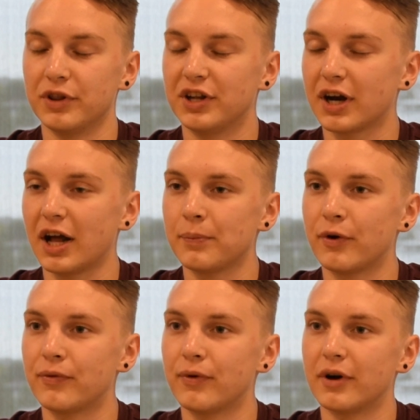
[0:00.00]
With the help
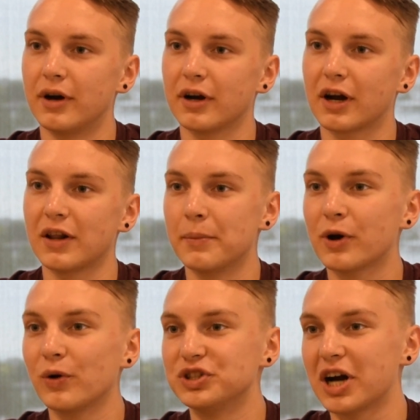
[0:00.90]
of uh, Columbia
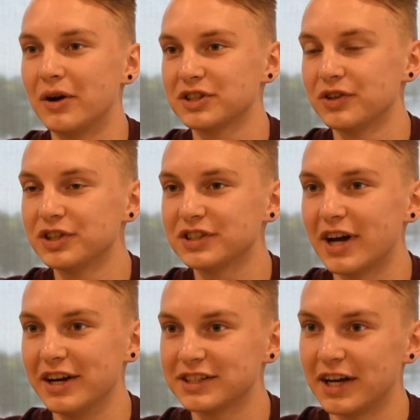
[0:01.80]
College counselors,
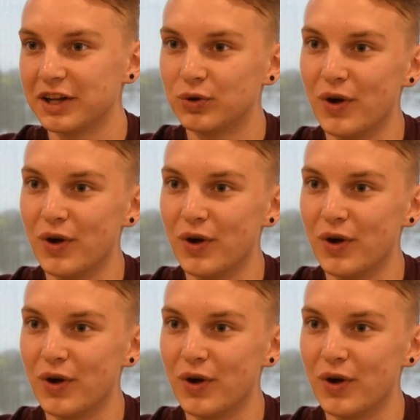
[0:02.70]
I decided to